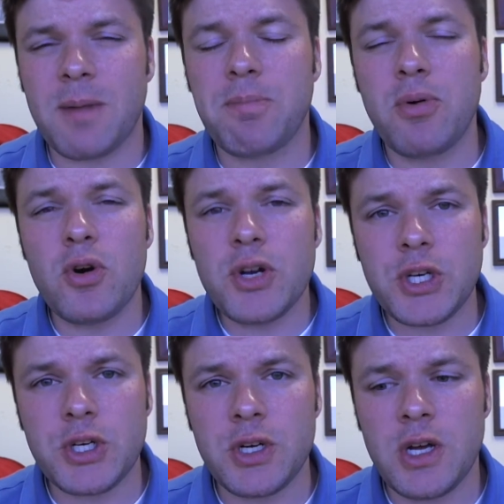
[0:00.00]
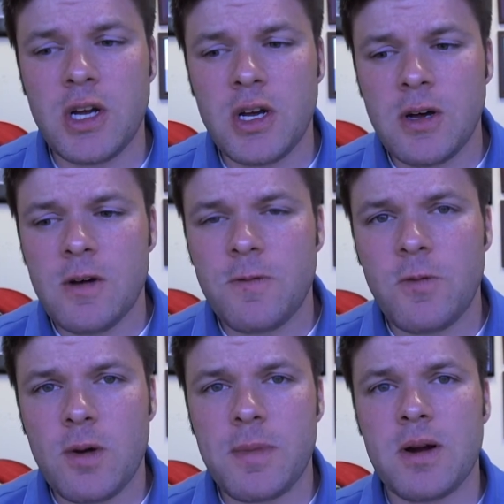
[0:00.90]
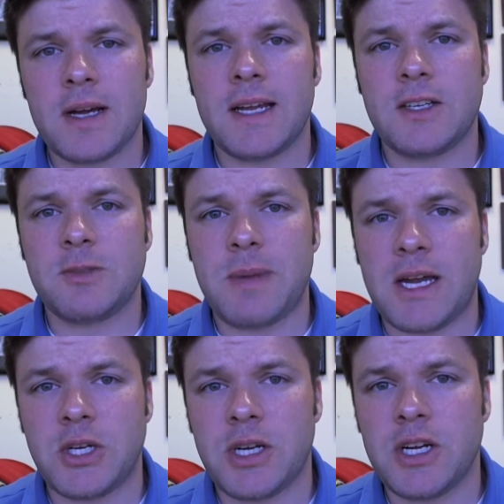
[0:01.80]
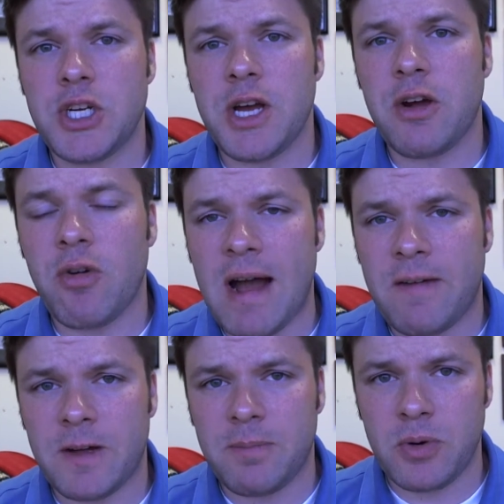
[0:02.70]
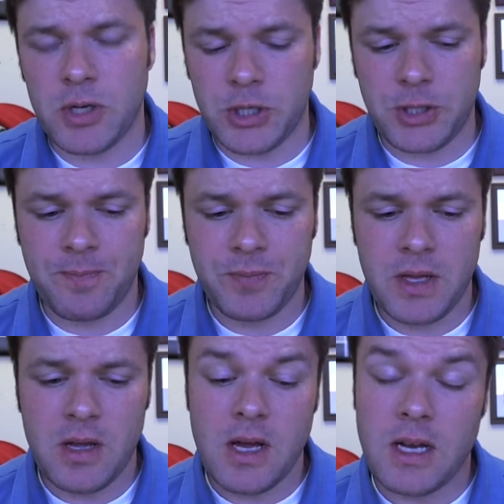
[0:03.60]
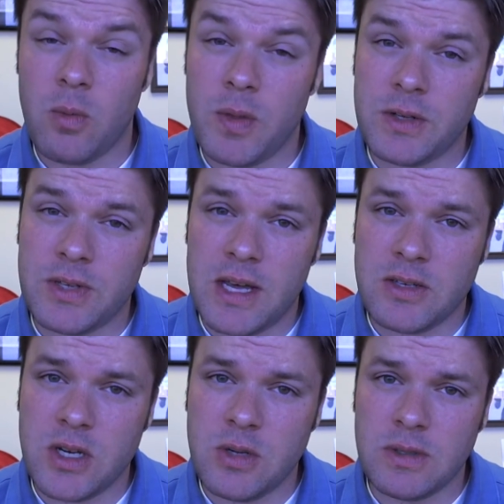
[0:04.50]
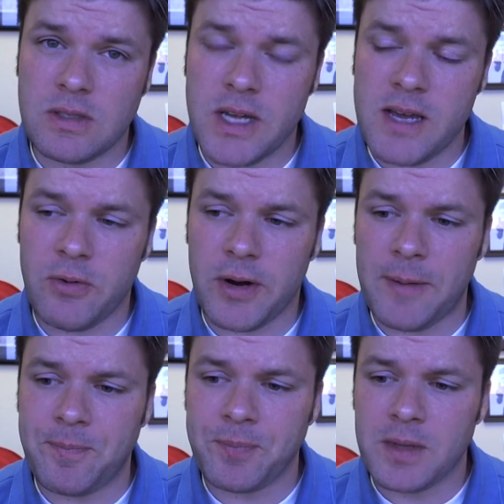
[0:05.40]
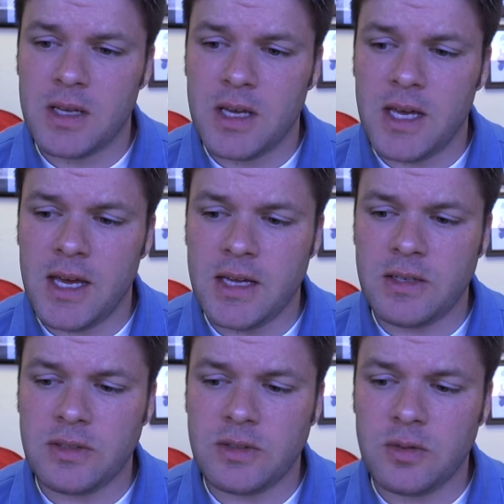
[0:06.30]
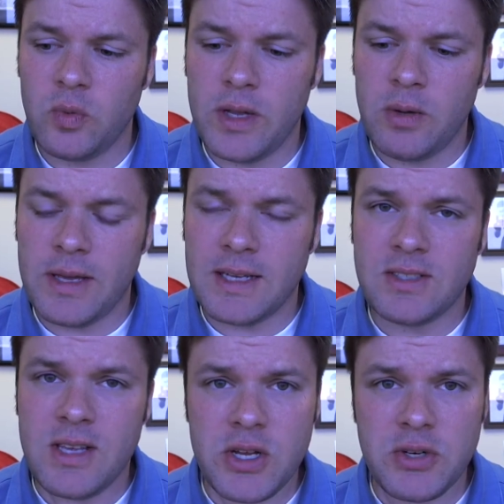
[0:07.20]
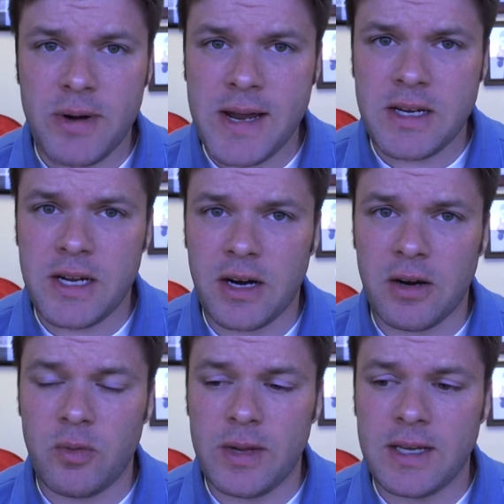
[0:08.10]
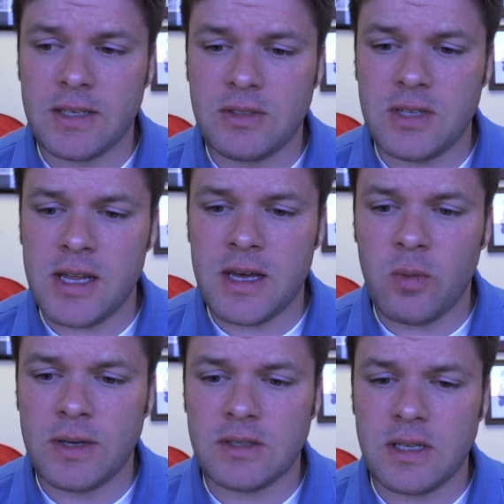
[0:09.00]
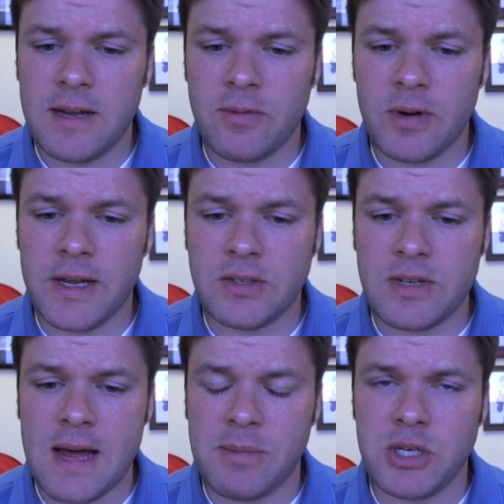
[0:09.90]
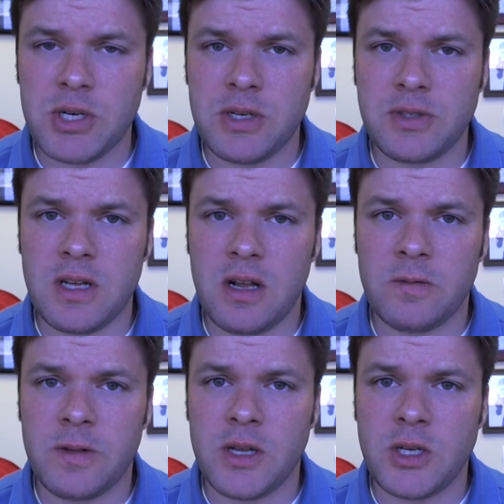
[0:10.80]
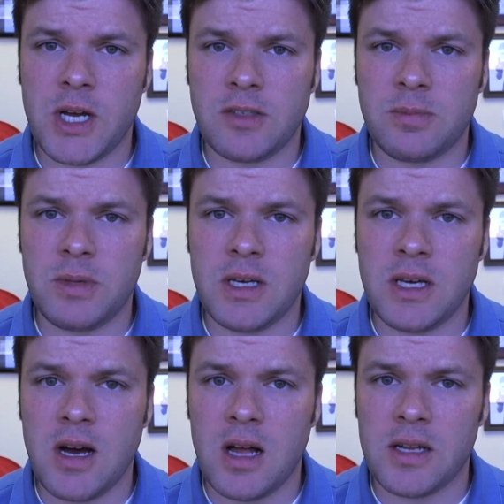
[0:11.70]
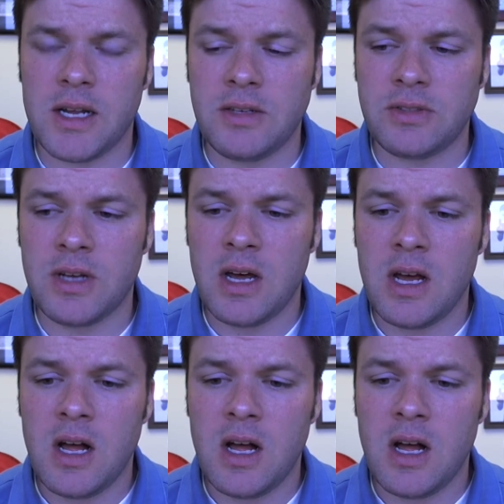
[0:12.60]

a push for American expansion, a geographic push. Now, what this has to do with slavery is we can see the trend here. We can see that when slavery established itself in the Chesapeake colonies,